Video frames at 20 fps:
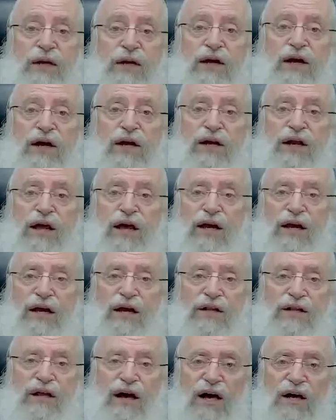
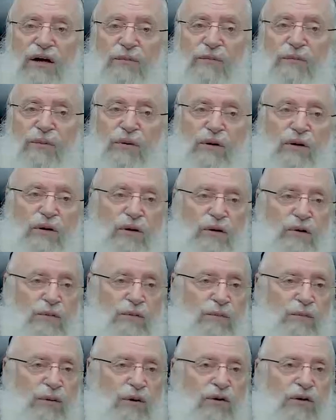Keneged arba
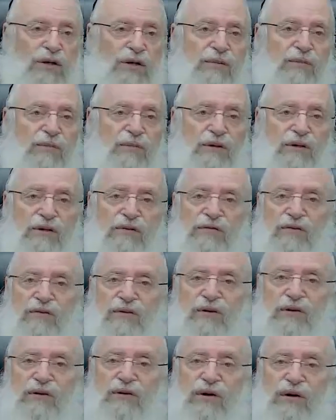obonim
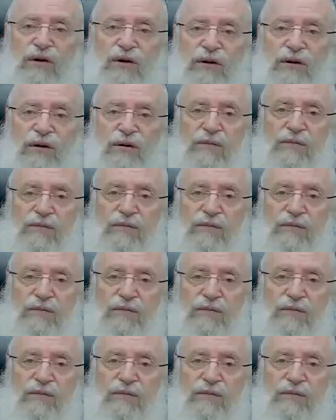divrei Torah.